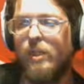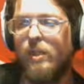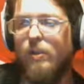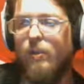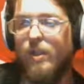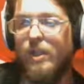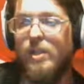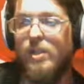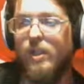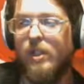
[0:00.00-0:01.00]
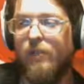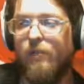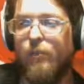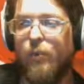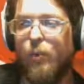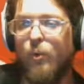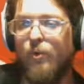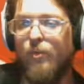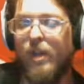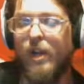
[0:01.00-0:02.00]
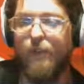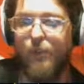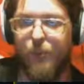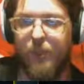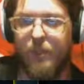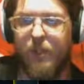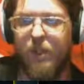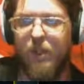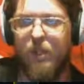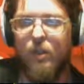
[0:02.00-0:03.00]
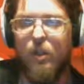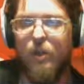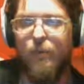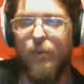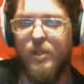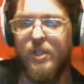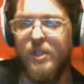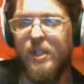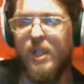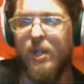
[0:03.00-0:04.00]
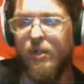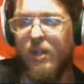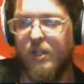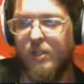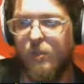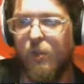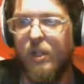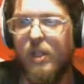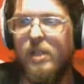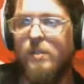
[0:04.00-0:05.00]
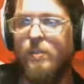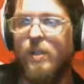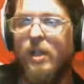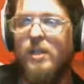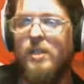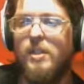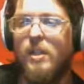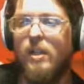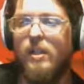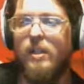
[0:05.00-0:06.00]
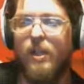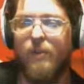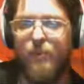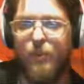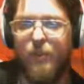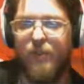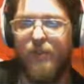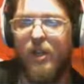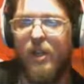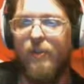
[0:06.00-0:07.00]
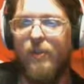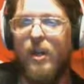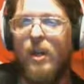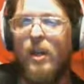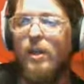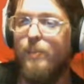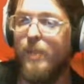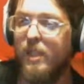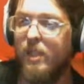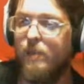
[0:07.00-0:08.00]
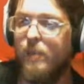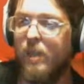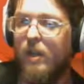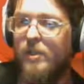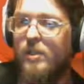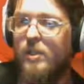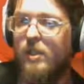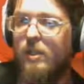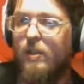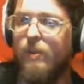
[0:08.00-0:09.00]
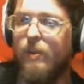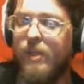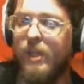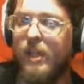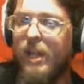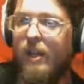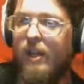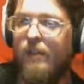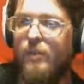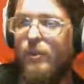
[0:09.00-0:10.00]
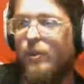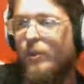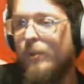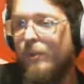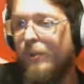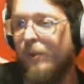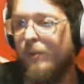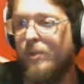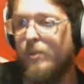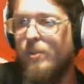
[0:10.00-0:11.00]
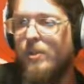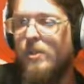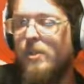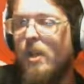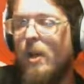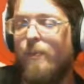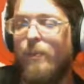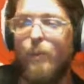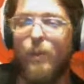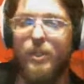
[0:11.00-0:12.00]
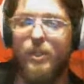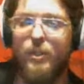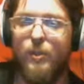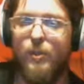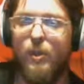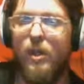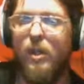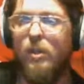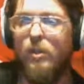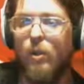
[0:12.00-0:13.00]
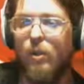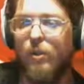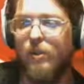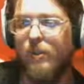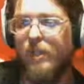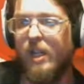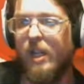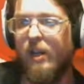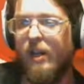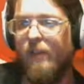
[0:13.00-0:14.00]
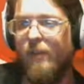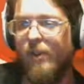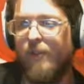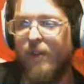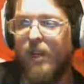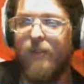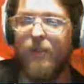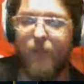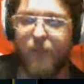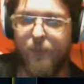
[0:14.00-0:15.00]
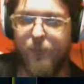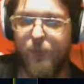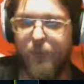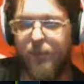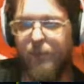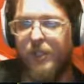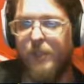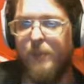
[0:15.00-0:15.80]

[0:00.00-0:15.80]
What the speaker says: initially full for everyone. Long voyages now cost 20 supplies, down from 25. Medium cost can now have 2 to 3 rare resources, up from 1 to 2. Long can now have 3 to 5, up from 2 to 3.